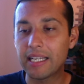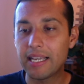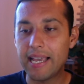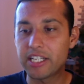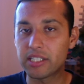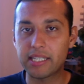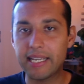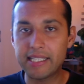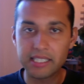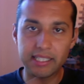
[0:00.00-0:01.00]
and just
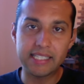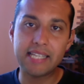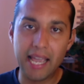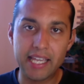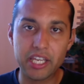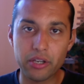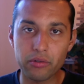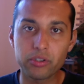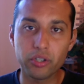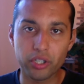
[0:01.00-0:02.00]
easily take you
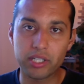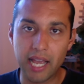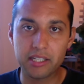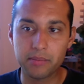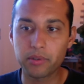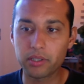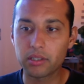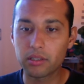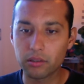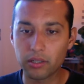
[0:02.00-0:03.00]
to your dashboard,
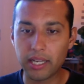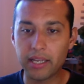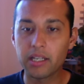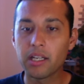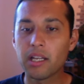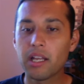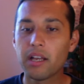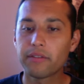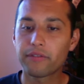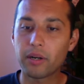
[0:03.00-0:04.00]
okay?
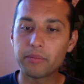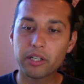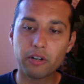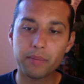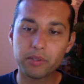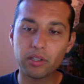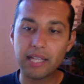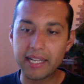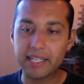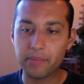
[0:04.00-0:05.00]
From the crypto
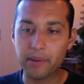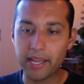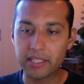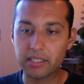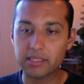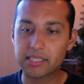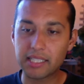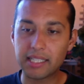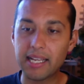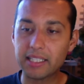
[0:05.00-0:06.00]
landing page,
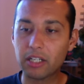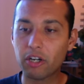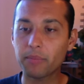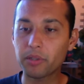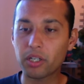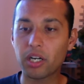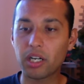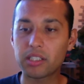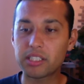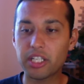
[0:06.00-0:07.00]
select the
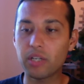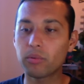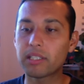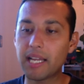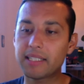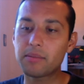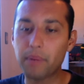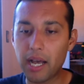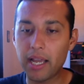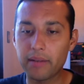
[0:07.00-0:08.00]
cryptocurrency you would like to
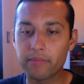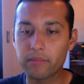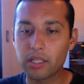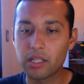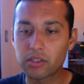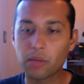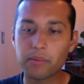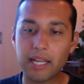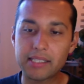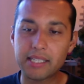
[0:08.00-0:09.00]
buy. So I'm
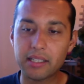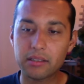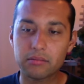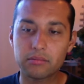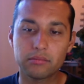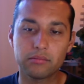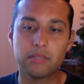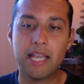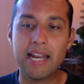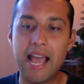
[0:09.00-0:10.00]
guessing
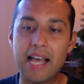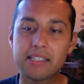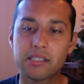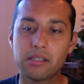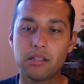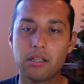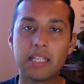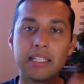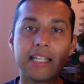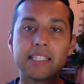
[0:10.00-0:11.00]
it has a
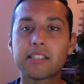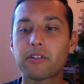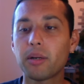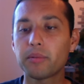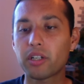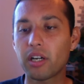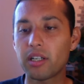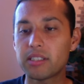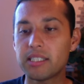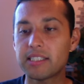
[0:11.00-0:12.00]
list of
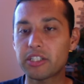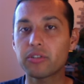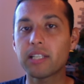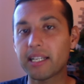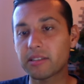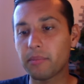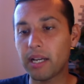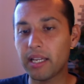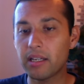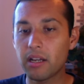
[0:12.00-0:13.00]
cryptocurrencies that you'd like to
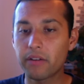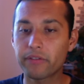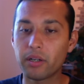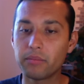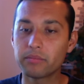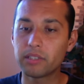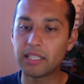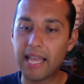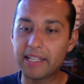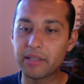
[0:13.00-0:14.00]
buy from the
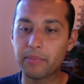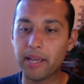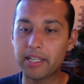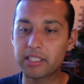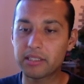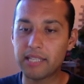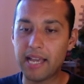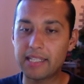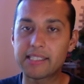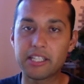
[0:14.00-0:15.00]
landing page
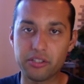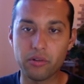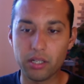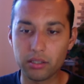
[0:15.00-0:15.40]
that it sends you on.